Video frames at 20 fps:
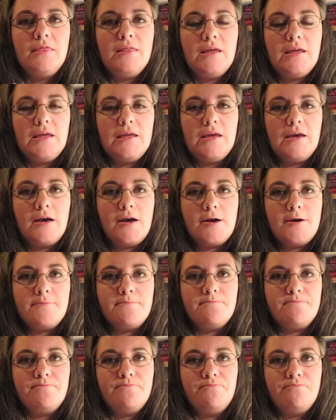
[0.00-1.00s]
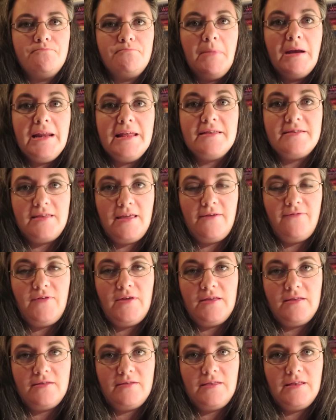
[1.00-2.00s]
the um, money
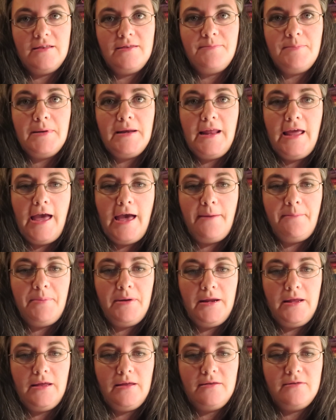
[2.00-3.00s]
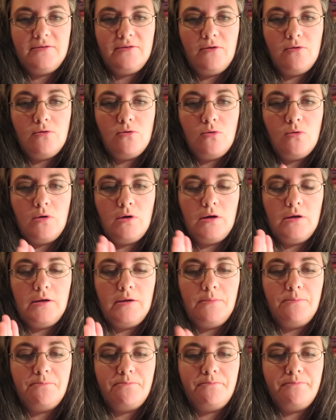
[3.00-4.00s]
savings that's been happening. So
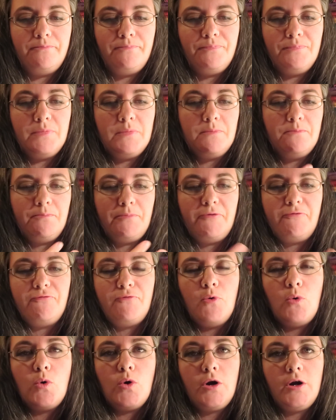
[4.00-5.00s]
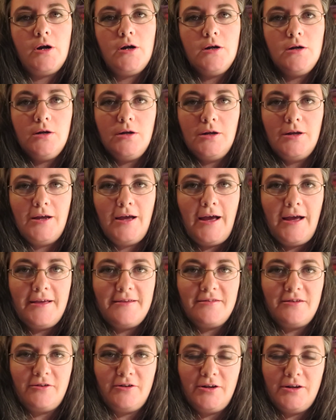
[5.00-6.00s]
before I
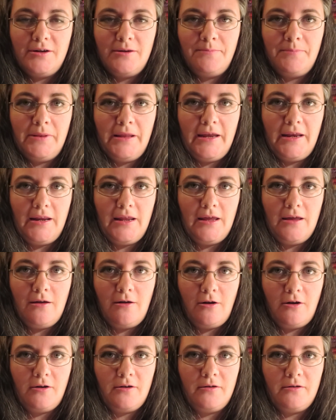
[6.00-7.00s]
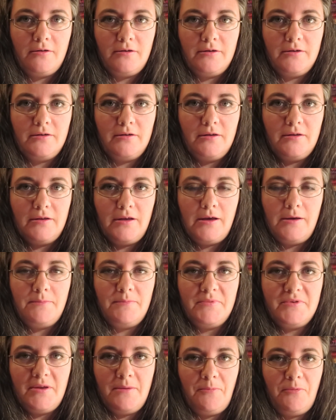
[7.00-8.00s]
started planning our
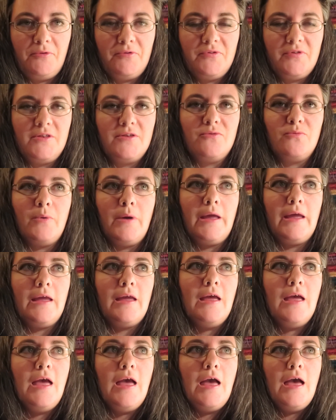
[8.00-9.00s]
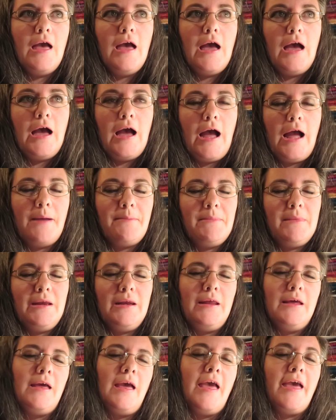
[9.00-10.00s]
um, suppers this way, I'm
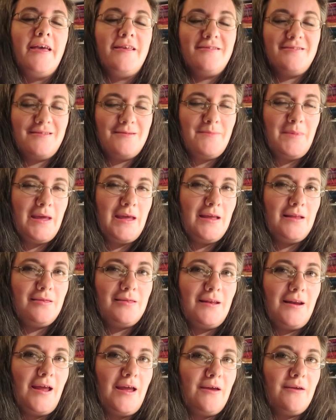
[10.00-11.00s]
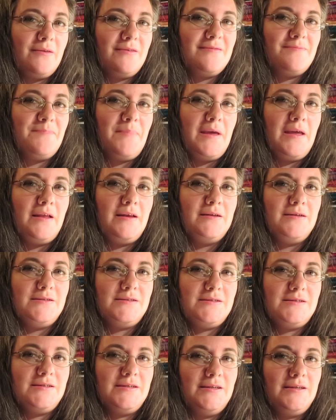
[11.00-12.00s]
going to estimate that I
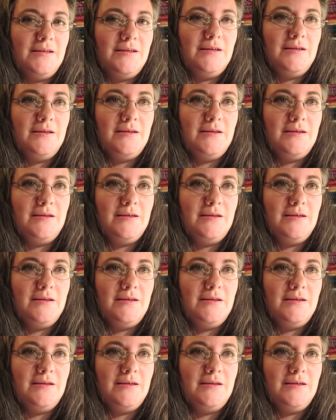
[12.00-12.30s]
spent